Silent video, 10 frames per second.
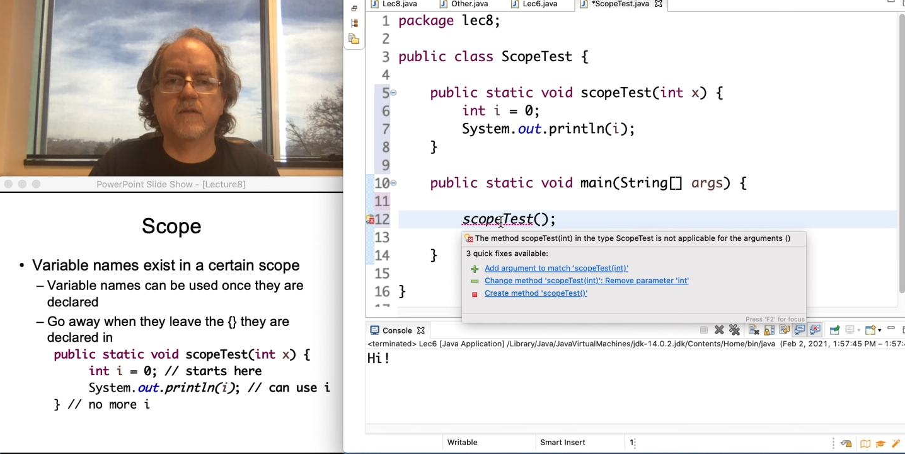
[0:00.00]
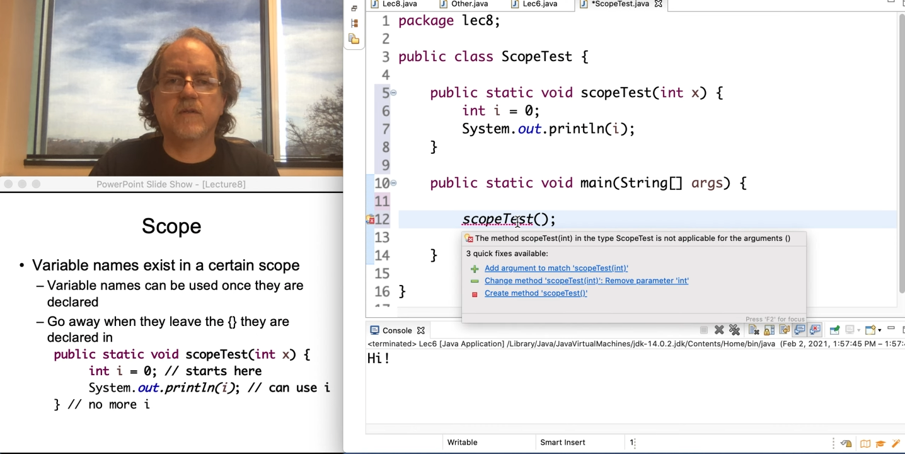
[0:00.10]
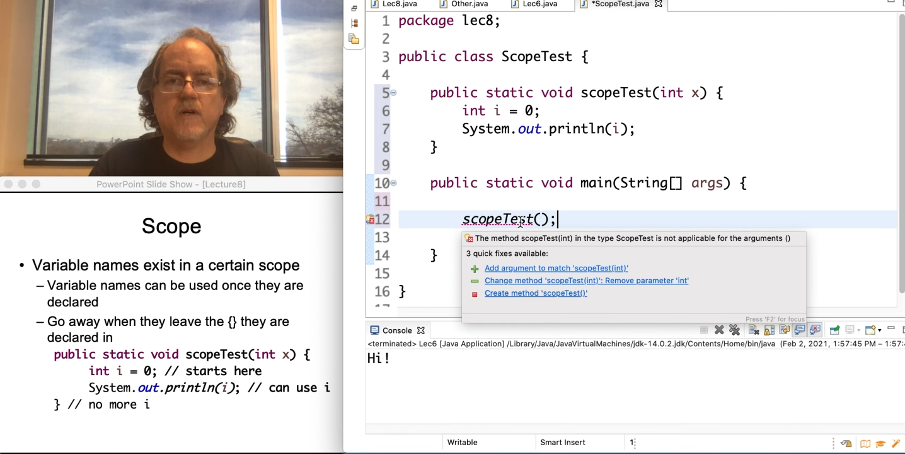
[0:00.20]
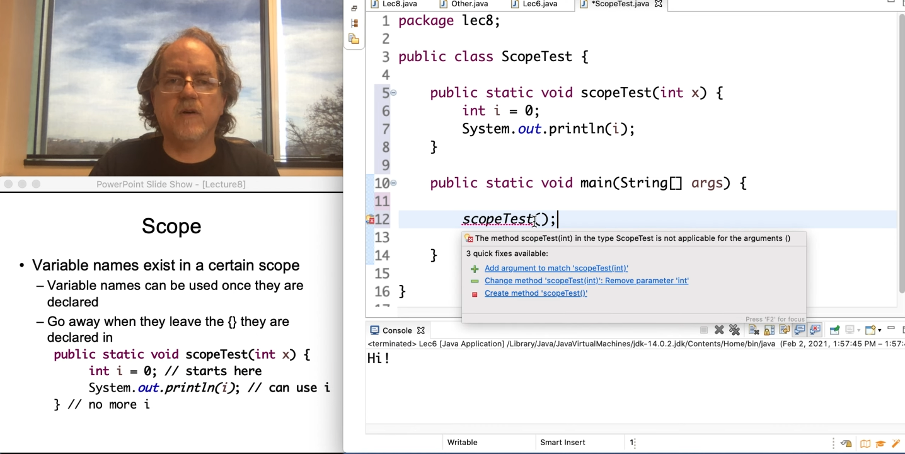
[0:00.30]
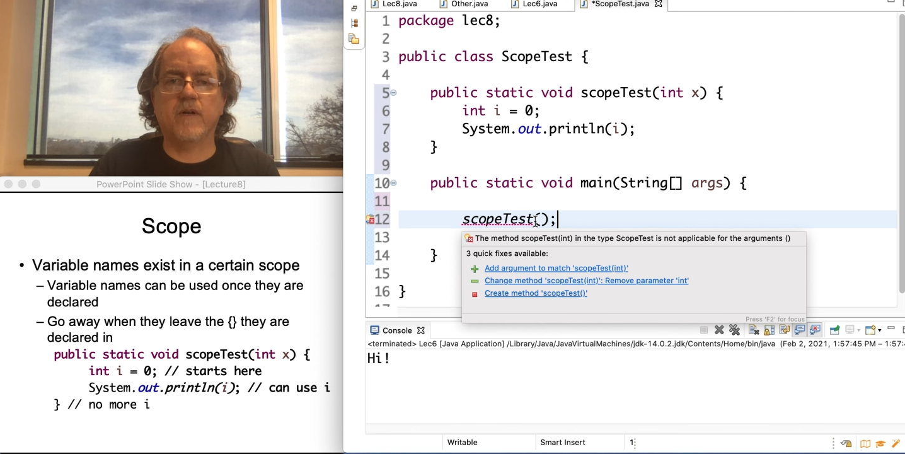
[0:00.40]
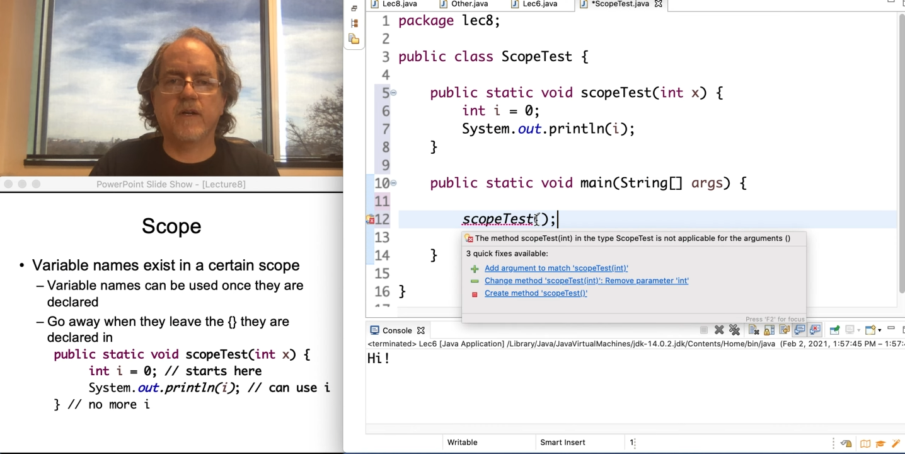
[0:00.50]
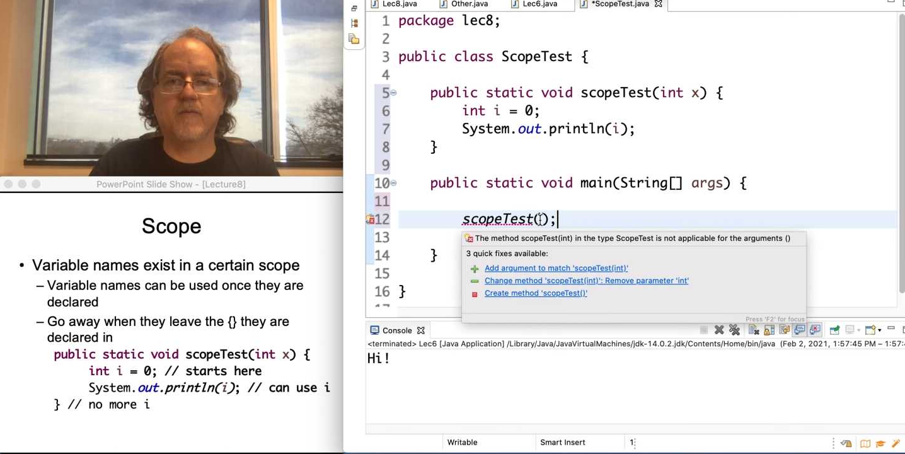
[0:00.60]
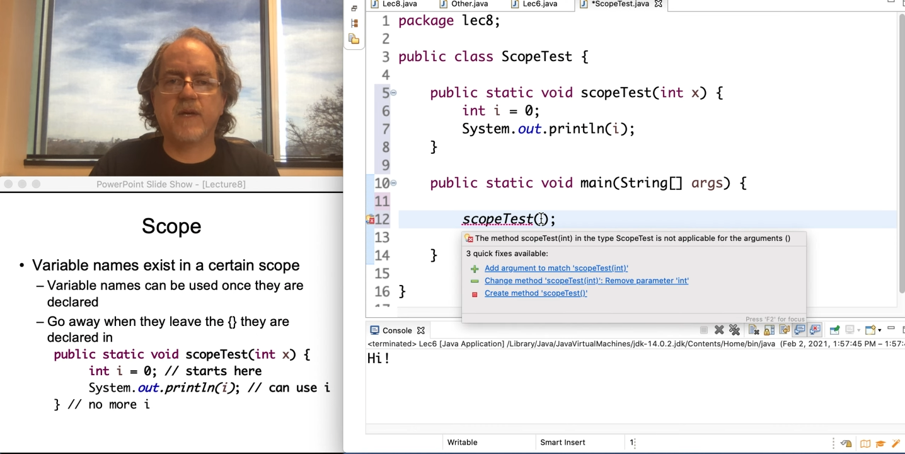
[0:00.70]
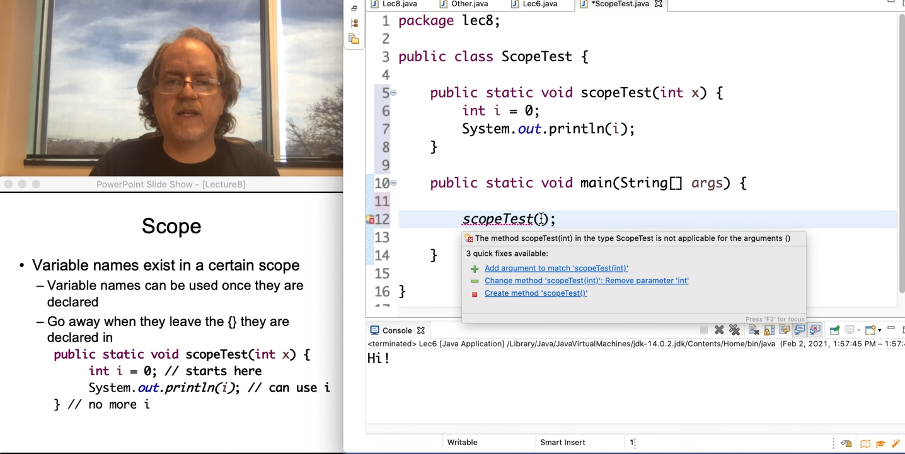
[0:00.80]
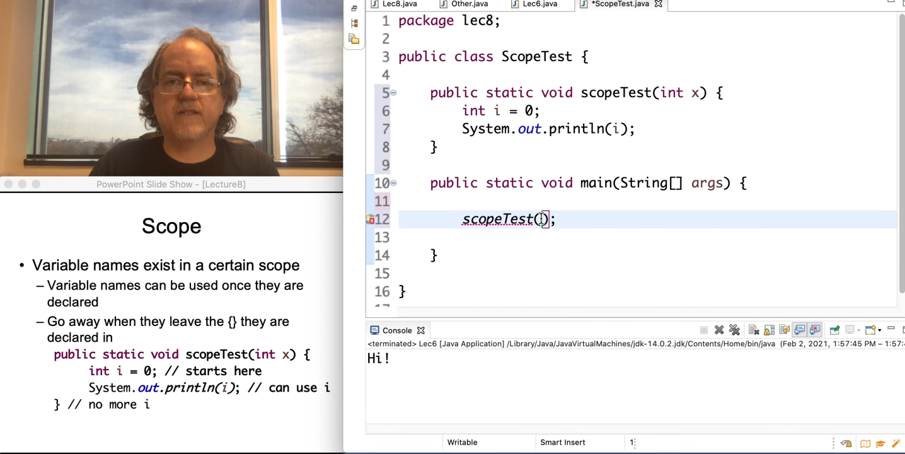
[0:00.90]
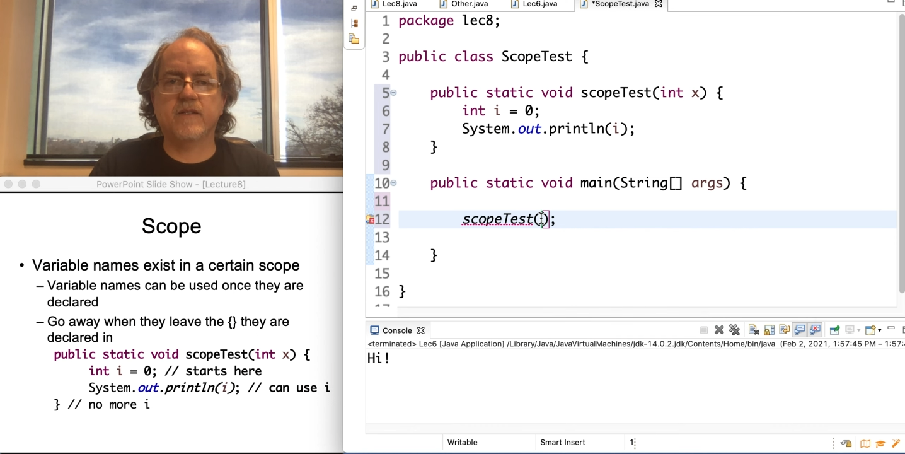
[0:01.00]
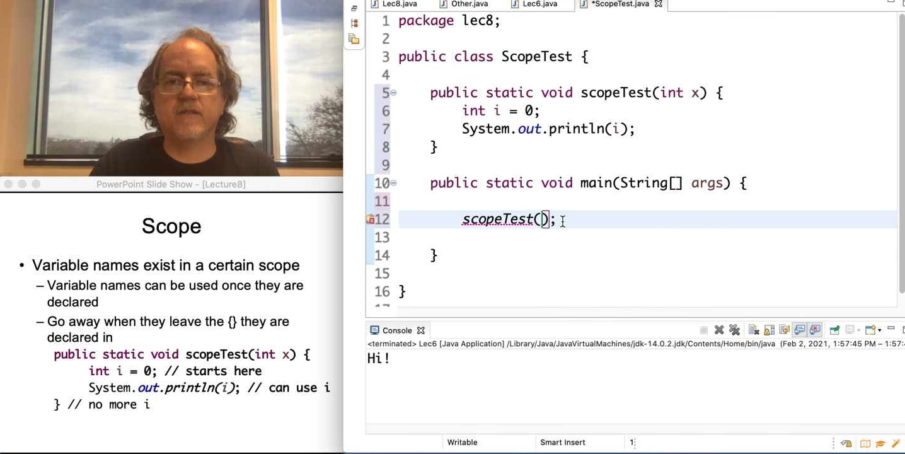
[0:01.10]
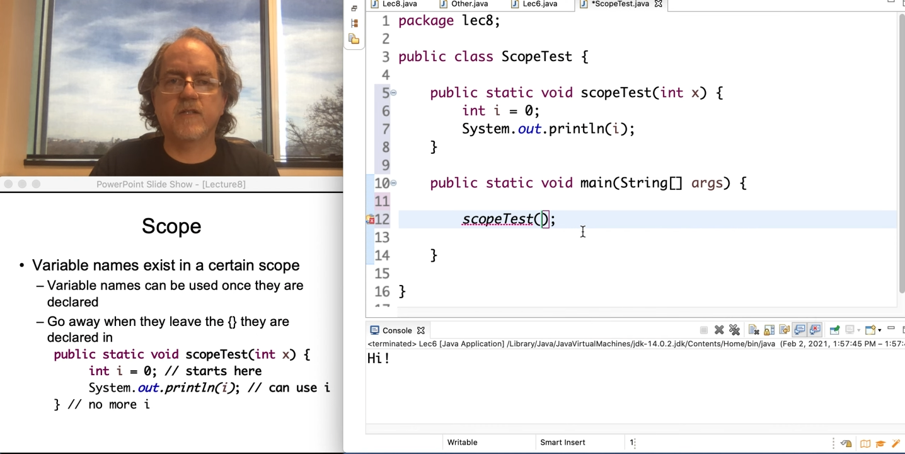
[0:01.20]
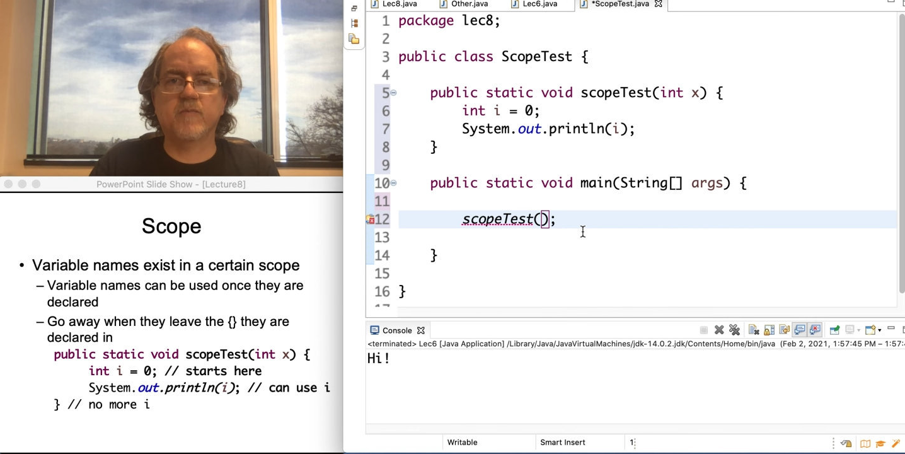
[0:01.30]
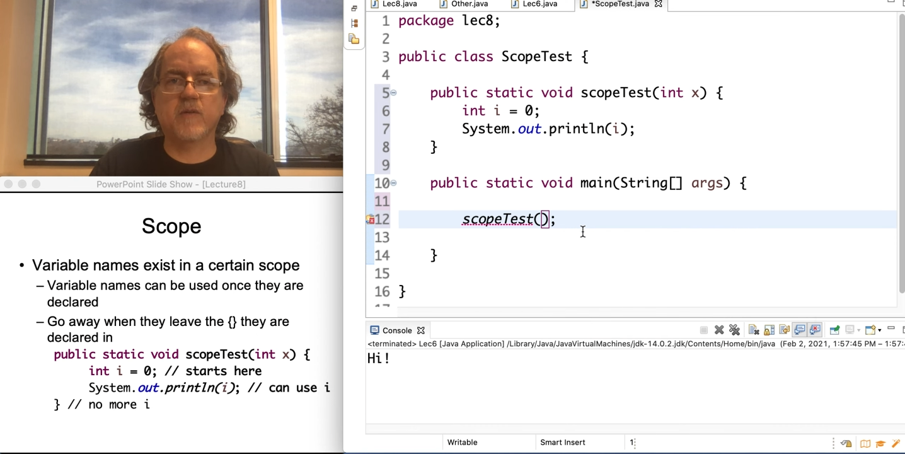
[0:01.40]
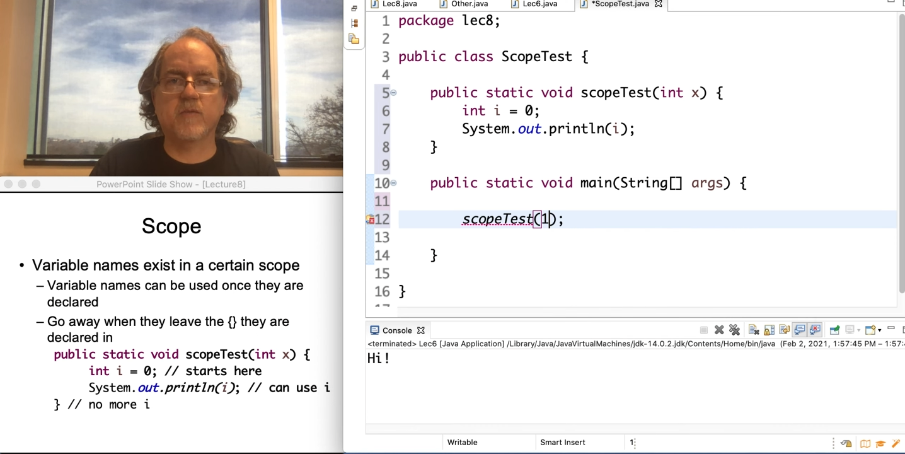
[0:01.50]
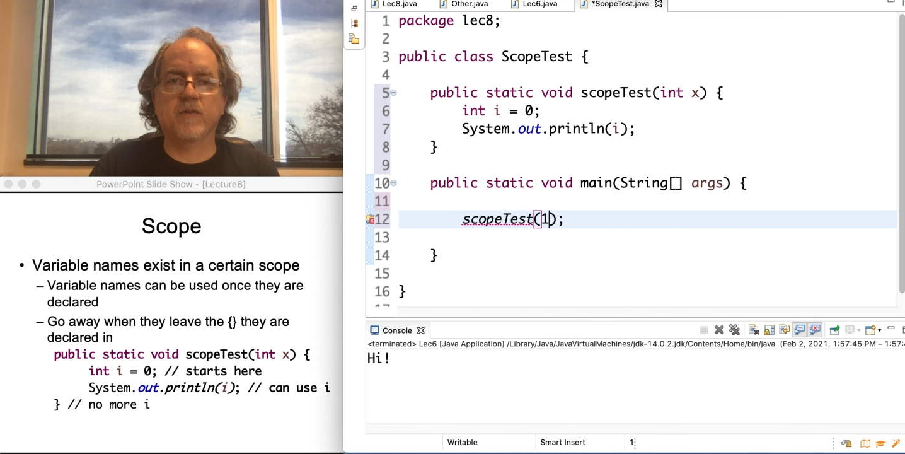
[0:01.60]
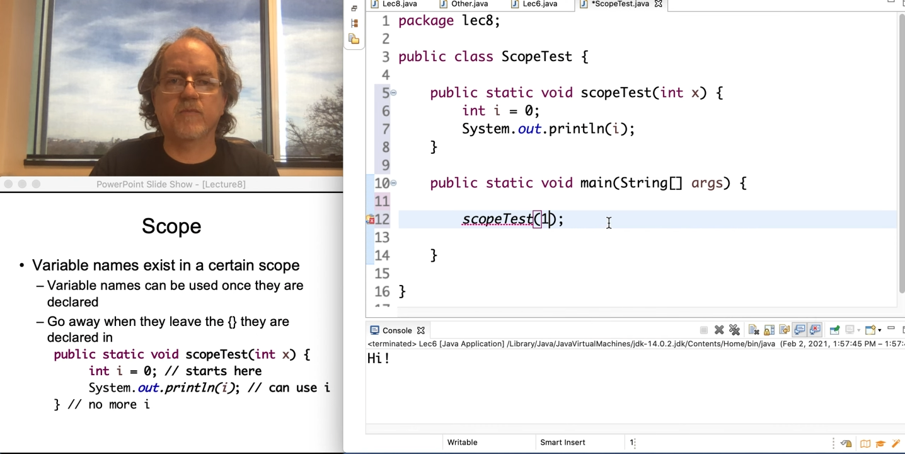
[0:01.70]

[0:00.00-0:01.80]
Oh, I gotta pass in some number,